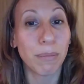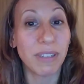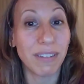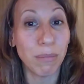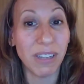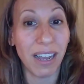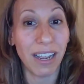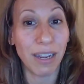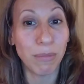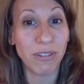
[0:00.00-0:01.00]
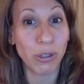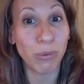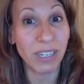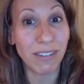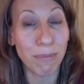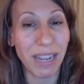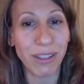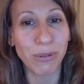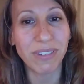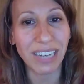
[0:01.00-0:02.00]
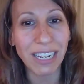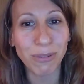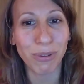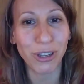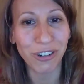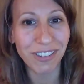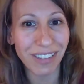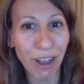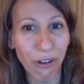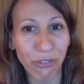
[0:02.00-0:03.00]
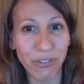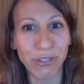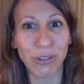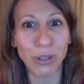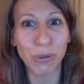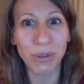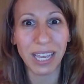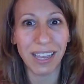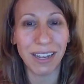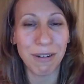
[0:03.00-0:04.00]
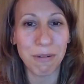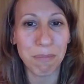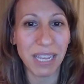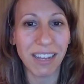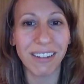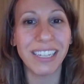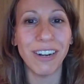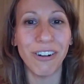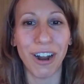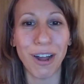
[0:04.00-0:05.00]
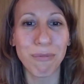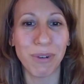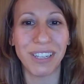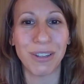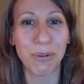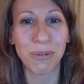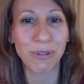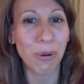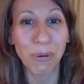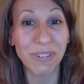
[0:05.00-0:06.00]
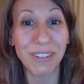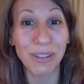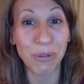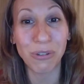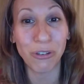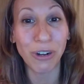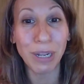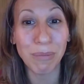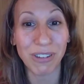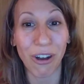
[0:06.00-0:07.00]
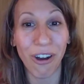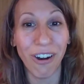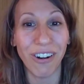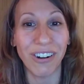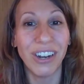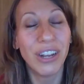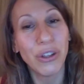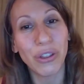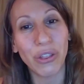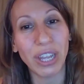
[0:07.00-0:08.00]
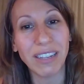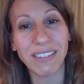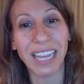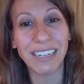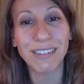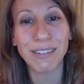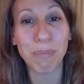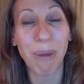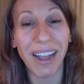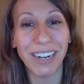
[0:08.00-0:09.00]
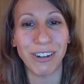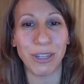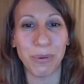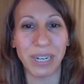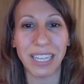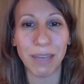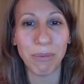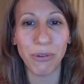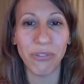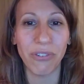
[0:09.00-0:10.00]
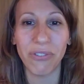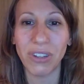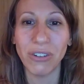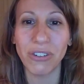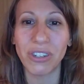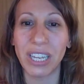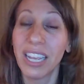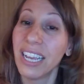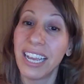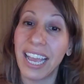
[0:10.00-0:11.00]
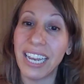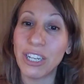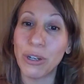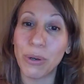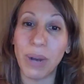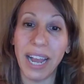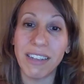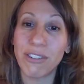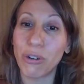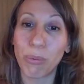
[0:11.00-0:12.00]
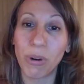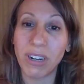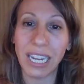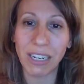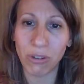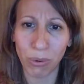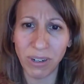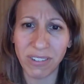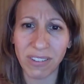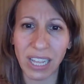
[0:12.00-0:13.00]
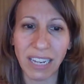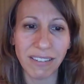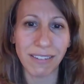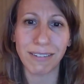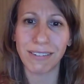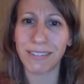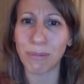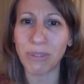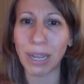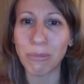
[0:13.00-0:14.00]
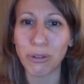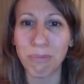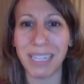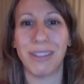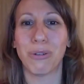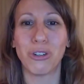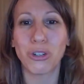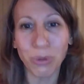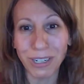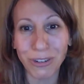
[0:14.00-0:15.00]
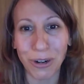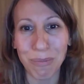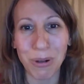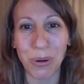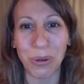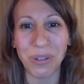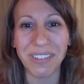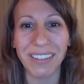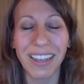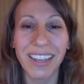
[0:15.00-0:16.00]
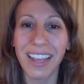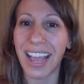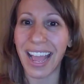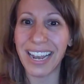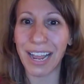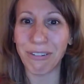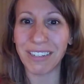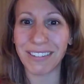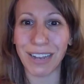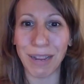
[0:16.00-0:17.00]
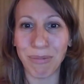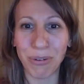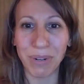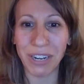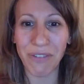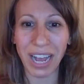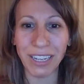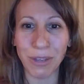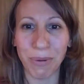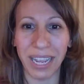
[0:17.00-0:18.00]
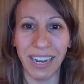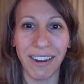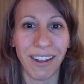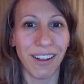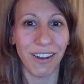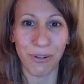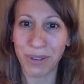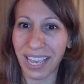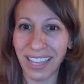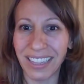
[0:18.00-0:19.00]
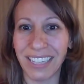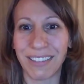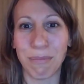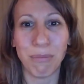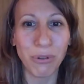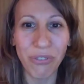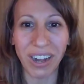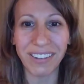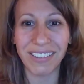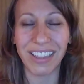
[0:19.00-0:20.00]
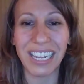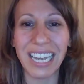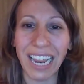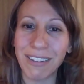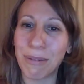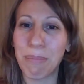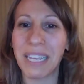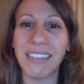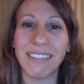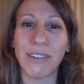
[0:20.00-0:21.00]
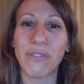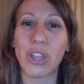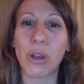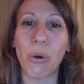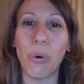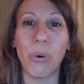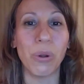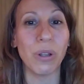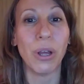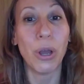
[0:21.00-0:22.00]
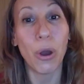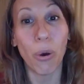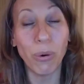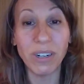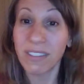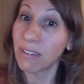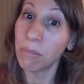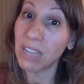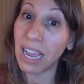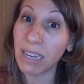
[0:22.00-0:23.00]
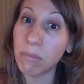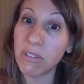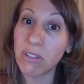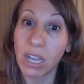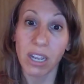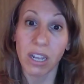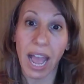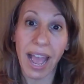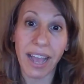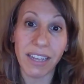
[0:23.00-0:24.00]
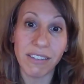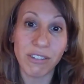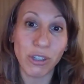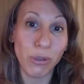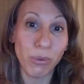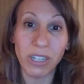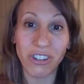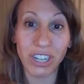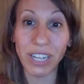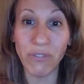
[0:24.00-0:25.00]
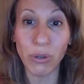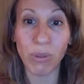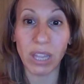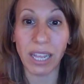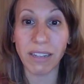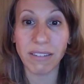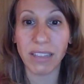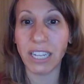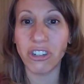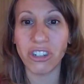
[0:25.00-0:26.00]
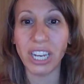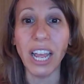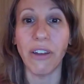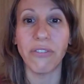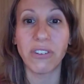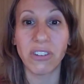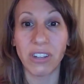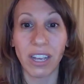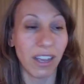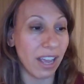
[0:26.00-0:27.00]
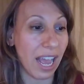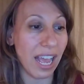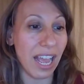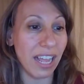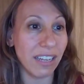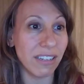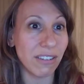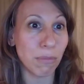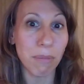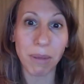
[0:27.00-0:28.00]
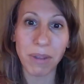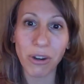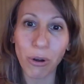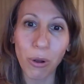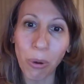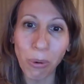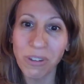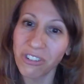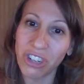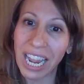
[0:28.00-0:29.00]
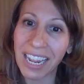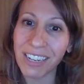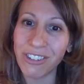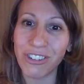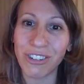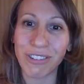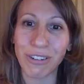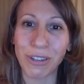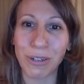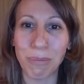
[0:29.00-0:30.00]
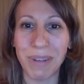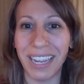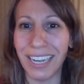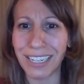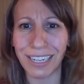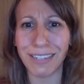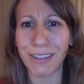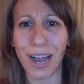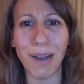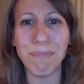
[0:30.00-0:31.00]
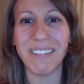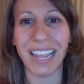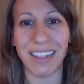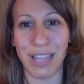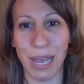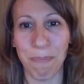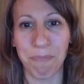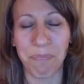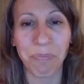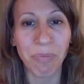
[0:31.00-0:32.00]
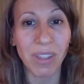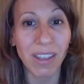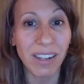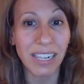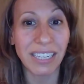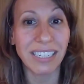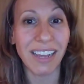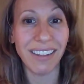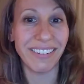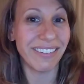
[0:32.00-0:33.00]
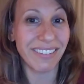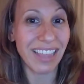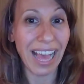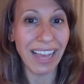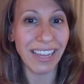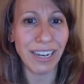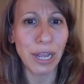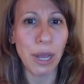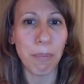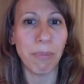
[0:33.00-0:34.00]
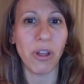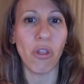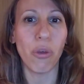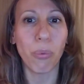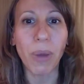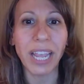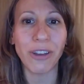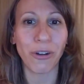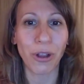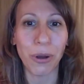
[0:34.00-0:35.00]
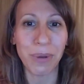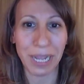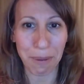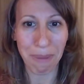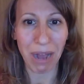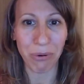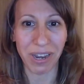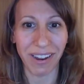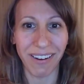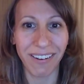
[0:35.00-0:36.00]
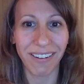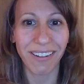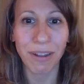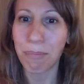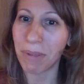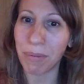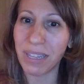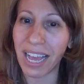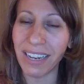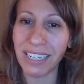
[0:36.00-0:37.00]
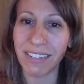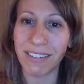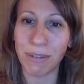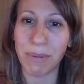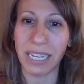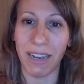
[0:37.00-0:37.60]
But sometimes you need to make those dates with yourself so you can be clear on what those goals and those dreams are, the things that inspire you and keep you fulfilled. And, you know, as you're working towards things, and sometimes you meet those short-term goals, and now it's time to reevaluate. Okay, let's move on to the next piece of the goal. Or sometimes as you achieve new things, they shift. And maybe your goals change just a little bit and you need to update them. Not just that, but the way you're going about it. Maybe that needs to be